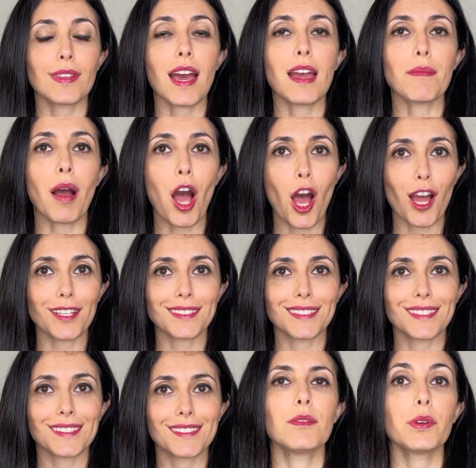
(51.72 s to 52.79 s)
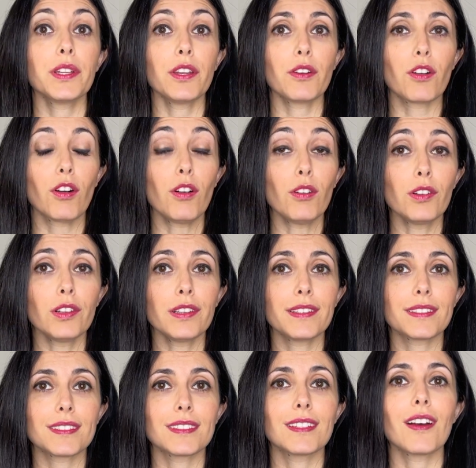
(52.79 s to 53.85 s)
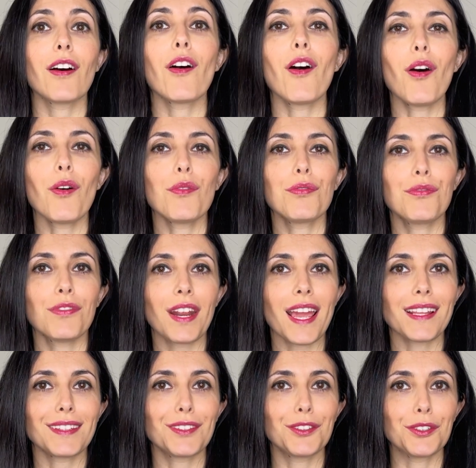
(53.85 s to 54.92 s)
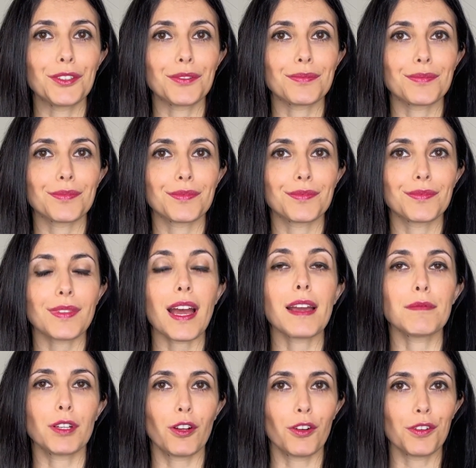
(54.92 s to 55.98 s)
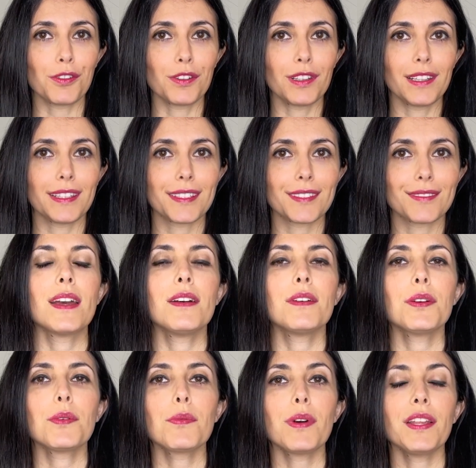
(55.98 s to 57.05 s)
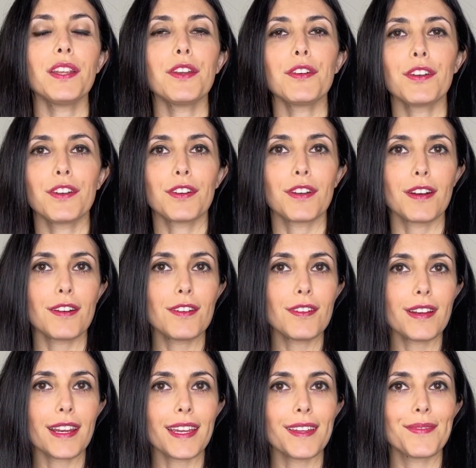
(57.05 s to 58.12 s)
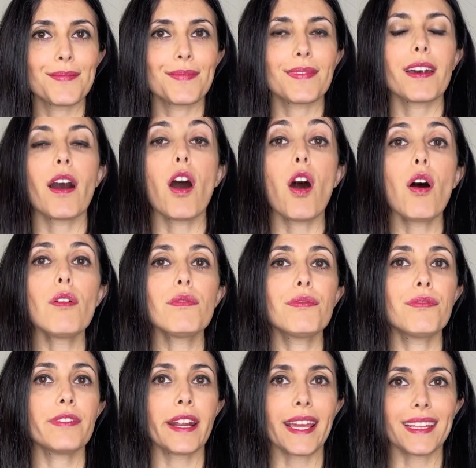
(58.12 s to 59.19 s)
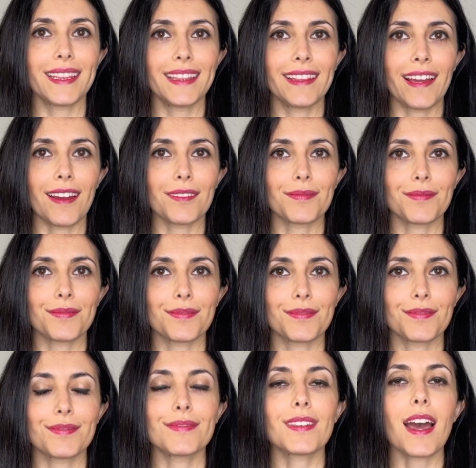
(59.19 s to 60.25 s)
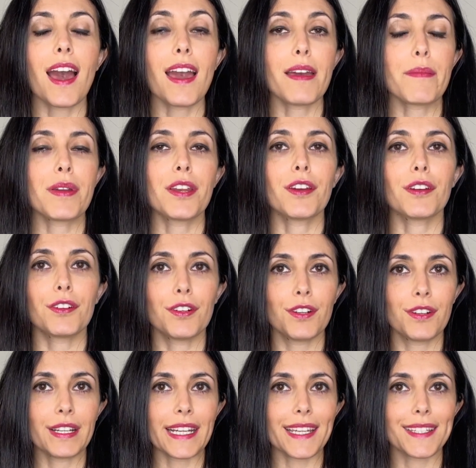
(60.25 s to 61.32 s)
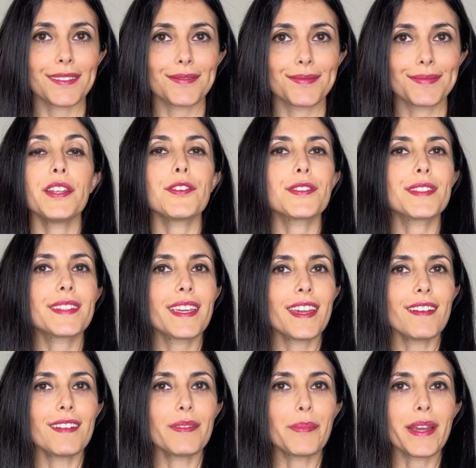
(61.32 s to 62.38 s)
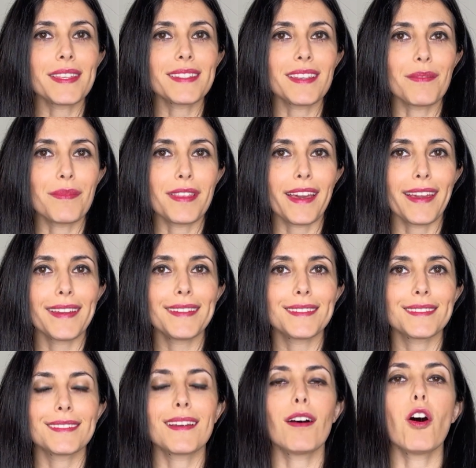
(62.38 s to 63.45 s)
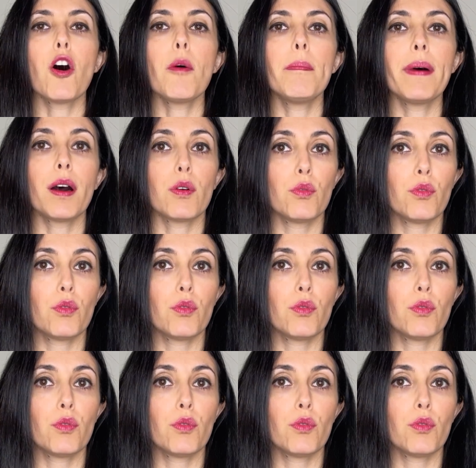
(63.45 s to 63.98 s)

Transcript: I'm hot. When you're cold, ho freddo, I'm cold. When you're in a hurry, ho fretta, I am in a hurry. When you're scared by something, ho